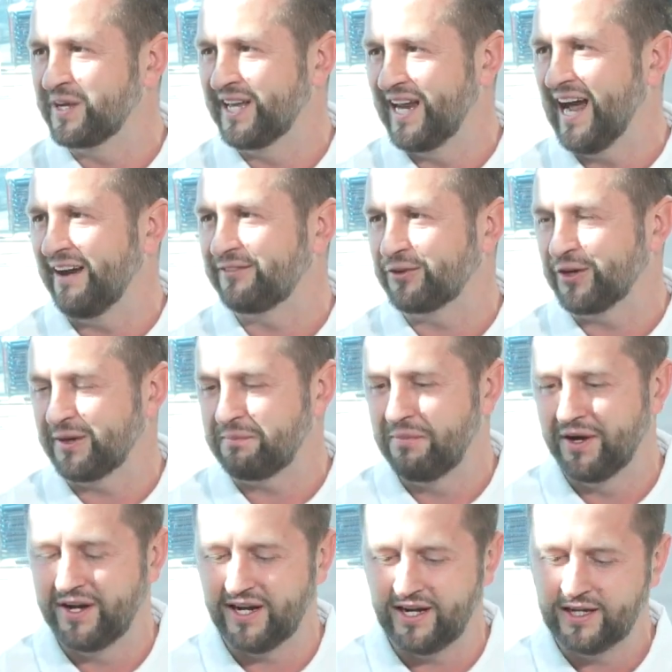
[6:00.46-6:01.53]
we get after it.
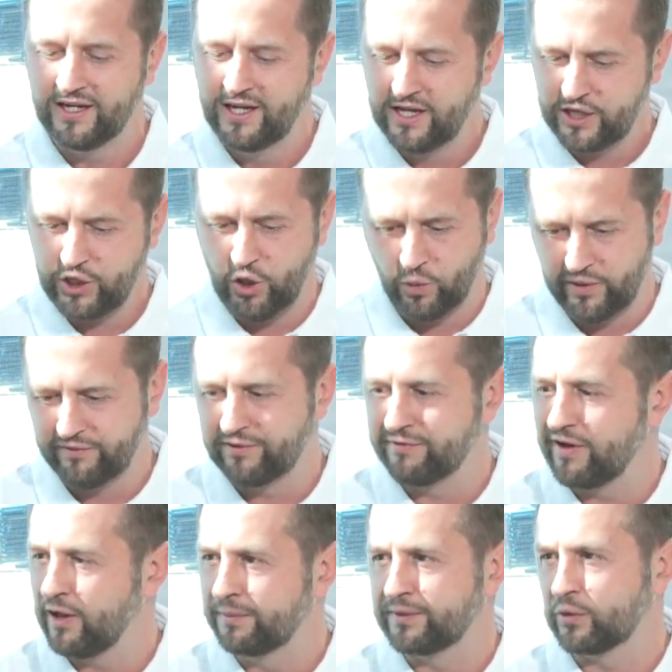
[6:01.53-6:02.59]
But, we've
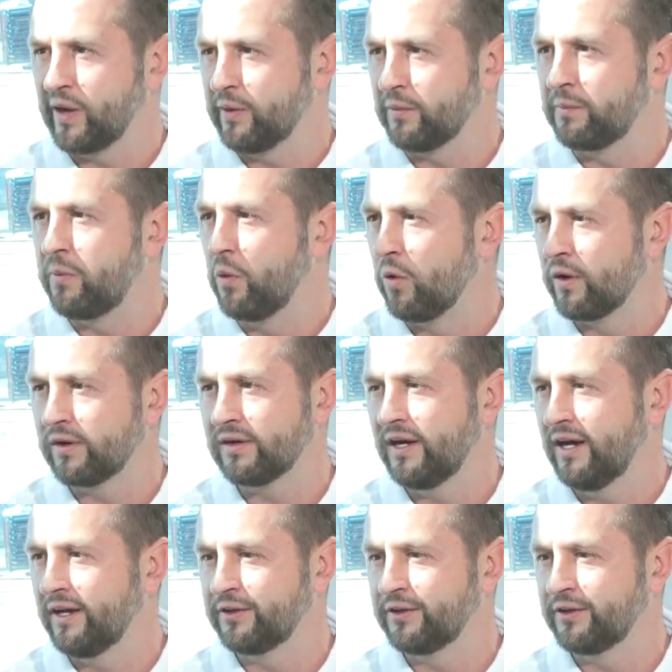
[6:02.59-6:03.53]
developed a great rapport.